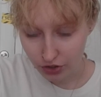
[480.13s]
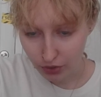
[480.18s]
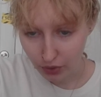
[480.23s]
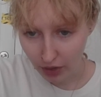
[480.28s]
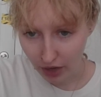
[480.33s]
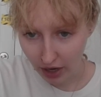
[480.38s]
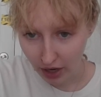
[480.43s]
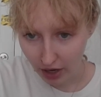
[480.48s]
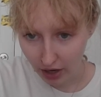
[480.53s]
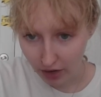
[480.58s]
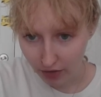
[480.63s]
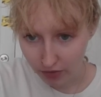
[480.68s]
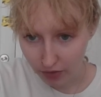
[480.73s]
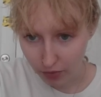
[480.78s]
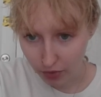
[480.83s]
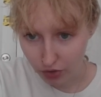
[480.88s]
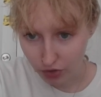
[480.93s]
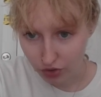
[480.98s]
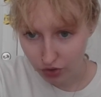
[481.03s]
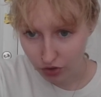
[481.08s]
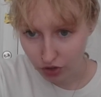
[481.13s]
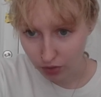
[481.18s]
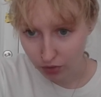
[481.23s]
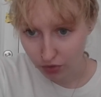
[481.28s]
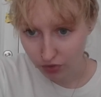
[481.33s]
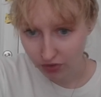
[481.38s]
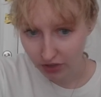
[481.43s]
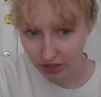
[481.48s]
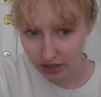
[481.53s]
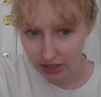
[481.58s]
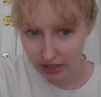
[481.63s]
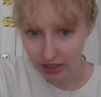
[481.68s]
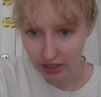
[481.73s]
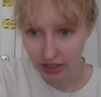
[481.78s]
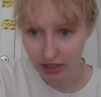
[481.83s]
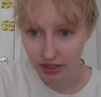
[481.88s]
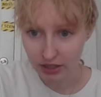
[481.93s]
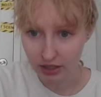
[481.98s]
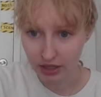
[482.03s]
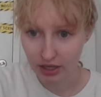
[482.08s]
you have the most trouble finding
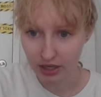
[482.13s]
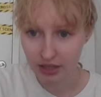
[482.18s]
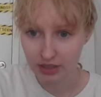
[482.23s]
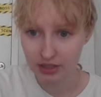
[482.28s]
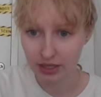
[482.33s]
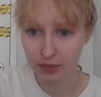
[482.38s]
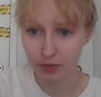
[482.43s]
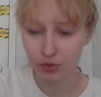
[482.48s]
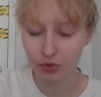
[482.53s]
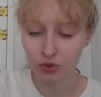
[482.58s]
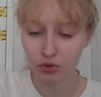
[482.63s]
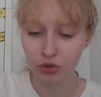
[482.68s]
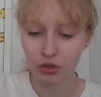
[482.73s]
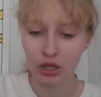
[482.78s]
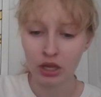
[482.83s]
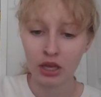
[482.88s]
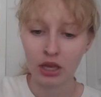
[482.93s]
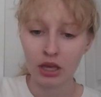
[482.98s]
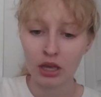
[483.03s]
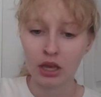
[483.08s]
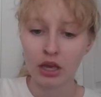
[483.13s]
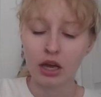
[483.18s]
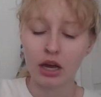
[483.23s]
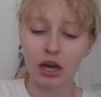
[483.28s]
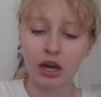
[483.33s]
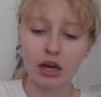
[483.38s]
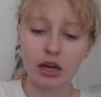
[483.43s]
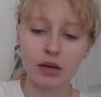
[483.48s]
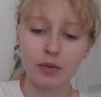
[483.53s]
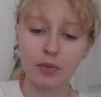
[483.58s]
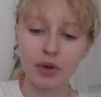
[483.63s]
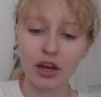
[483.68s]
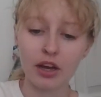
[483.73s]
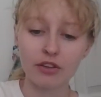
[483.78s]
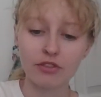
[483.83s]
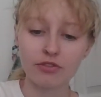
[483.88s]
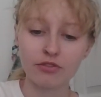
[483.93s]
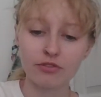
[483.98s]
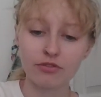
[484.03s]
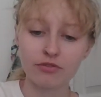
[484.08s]
an example?
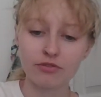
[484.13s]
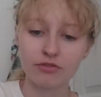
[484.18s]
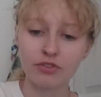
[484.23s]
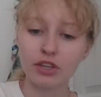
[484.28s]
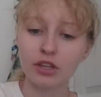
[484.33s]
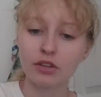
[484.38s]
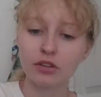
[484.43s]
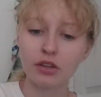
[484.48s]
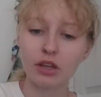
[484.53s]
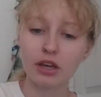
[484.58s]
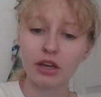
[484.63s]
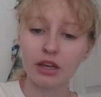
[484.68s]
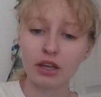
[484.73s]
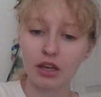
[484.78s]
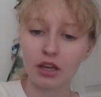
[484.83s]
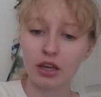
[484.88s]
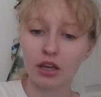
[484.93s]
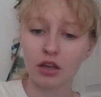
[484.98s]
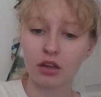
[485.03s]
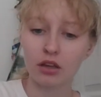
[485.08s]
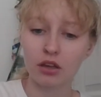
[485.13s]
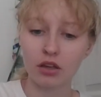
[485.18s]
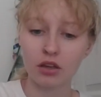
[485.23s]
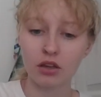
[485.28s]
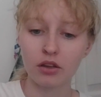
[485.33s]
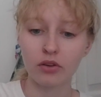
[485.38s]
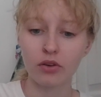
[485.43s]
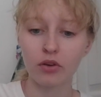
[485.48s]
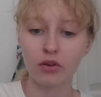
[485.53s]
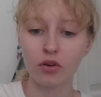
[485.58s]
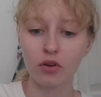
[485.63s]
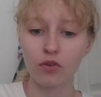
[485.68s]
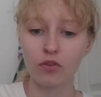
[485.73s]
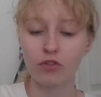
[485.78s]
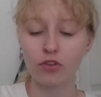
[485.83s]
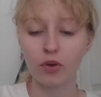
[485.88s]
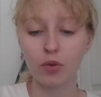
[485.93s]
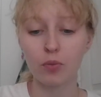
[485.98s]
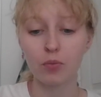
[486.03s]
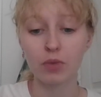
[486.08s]
I feel like
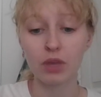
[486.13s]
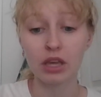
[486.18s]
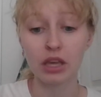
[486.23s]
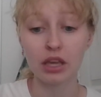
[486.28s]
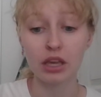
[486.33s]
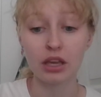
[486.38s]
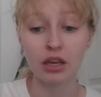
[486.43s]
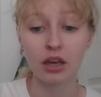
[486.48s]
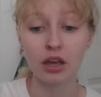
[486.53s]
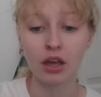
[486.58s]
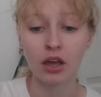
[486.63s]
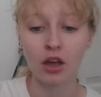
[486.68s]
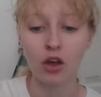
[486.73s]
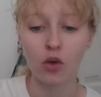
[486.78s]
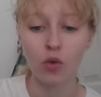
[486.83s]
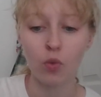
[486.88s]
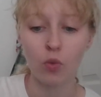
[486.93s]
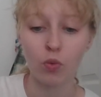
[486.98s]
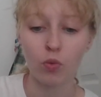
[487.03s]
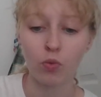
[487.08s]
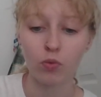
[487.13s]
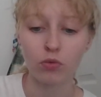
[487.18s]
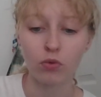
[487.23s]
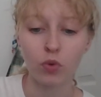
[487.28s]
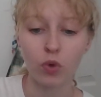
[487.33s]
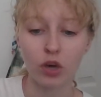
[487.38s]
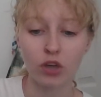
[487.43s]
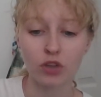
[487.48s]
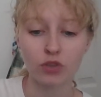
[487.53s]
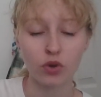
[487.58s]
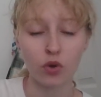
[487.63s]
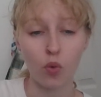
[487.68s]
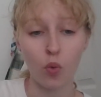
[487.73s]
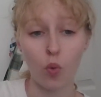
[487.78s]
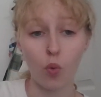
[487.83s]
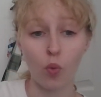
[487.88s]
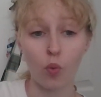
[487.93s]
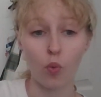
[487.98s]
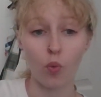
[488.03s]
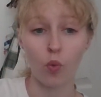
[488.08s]
for me, quadrant
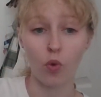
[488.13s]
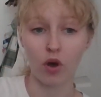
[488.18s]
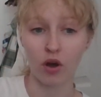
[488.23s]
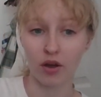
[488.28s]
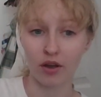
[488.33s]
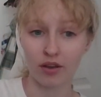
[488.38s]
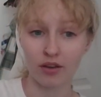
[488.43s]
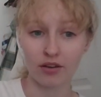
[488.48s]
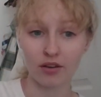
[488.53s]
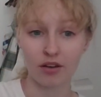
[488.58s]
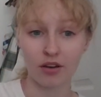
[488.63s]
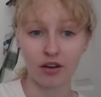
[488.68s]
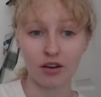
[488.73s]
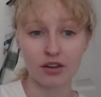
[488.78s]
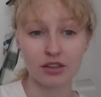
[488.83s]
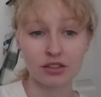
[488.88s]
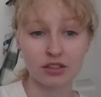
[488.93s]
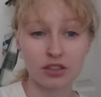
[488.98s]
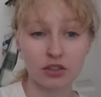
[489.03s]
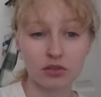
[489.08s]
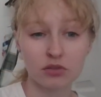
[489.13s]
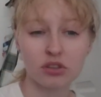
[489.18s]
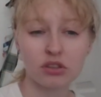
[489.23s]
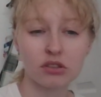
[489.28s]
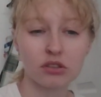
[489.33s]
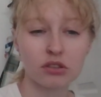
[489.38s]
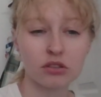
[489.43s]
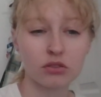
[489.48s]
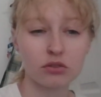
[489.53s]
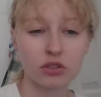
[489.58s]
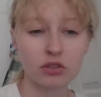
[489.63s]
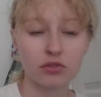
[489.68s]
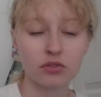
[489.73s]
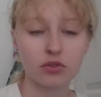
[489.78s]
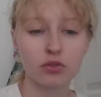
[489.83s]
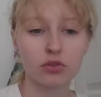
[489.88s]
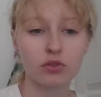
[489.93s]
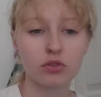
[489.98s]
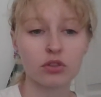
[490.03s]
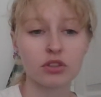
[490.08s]
1 honestly was a little
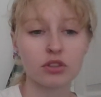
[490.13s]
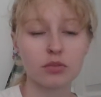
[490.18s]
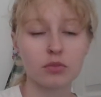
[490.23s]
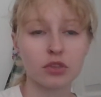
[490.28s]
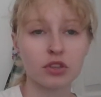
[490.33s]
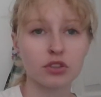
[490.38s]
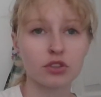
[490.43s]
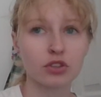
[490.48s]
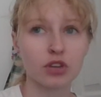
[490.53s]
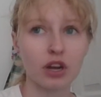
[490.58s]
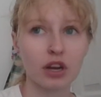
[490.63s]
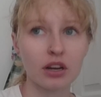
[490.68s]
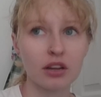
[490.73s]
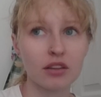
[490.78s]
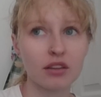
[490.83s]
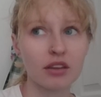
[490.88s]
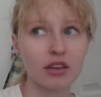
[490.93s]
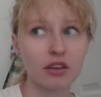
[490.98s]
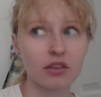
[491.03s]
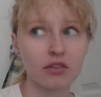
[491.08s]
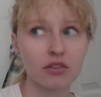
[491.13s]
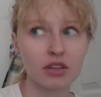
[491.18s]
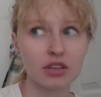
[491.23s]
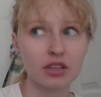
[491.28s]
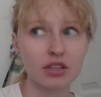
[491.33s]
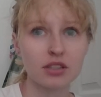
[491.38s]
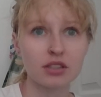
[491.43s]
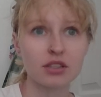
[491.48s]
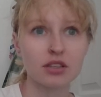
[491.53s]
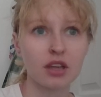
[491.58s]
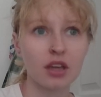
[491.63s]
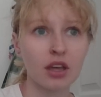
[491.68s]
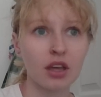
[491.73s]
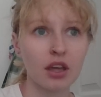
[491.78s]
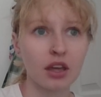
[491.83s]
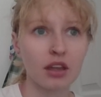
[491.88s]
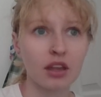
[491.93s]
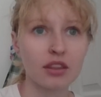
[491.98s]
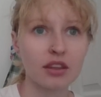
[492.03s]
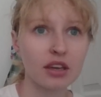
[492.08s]
difficult because I'm like trying to think of these
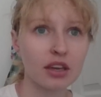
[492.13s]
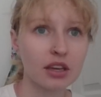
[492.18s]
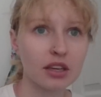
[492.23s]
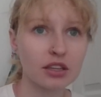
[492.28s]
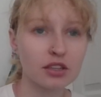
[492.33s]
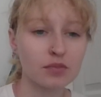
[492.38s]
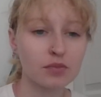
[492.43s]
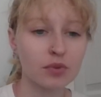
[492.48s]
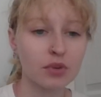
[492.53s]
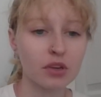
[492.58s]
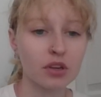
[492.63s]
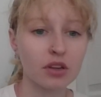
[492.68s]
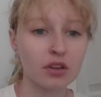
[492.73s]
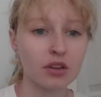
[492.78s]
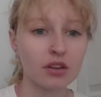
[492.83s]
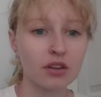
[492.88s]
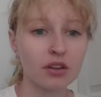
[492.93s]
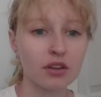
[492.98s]
things, but